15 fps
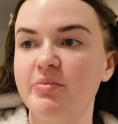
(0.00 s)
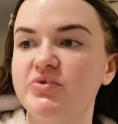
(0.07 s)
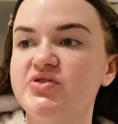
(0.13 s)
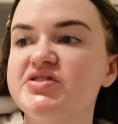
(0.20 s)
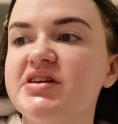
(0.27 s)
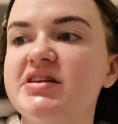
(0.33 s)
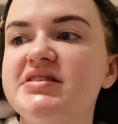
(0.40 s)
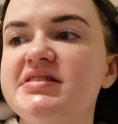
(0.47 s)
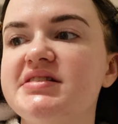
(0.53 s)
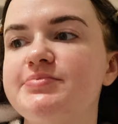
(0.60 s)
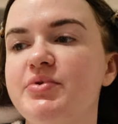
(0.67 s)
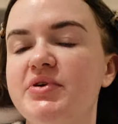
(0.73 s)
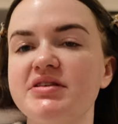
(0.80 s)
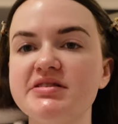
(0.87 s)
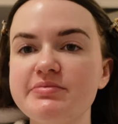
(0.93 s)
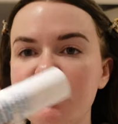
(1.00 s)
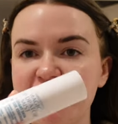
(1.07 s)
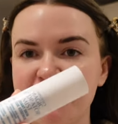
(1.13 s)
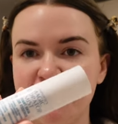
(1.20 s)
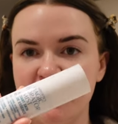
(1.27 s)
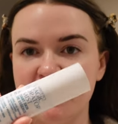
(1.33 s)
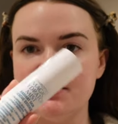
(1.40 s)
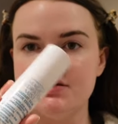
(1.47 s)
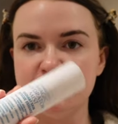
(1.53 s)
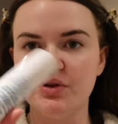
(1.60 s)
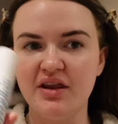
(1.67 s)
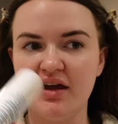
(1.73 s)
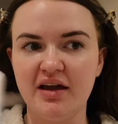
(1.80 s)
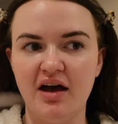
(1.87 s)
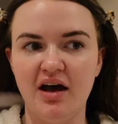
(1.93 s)
I'm just going to spritz my face with
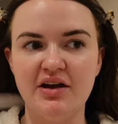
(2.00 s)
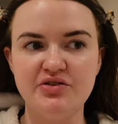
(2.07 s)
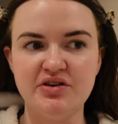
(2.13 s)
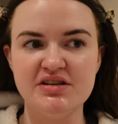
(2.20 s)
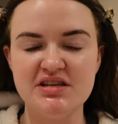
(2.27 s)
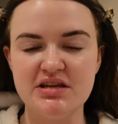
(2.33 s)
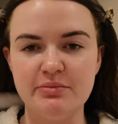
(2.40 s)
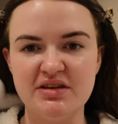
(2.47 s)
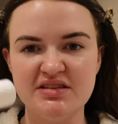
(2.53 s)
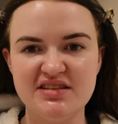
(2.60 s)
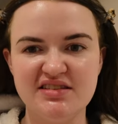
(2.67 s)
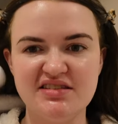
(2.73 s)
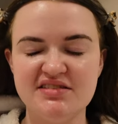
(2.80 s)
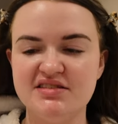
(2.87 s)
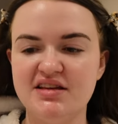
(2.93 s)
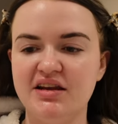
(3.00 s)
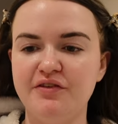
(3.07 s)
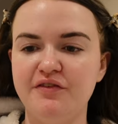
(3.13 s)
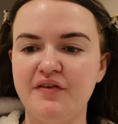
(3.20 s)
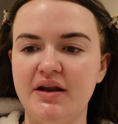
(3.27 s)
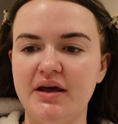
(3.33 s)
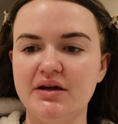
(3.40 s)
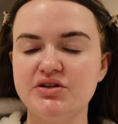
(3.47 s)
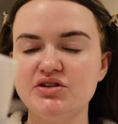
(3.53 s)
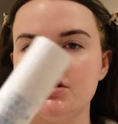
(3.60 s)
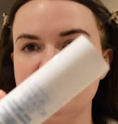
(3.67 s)
like a hydrating mist. This is nearly finished.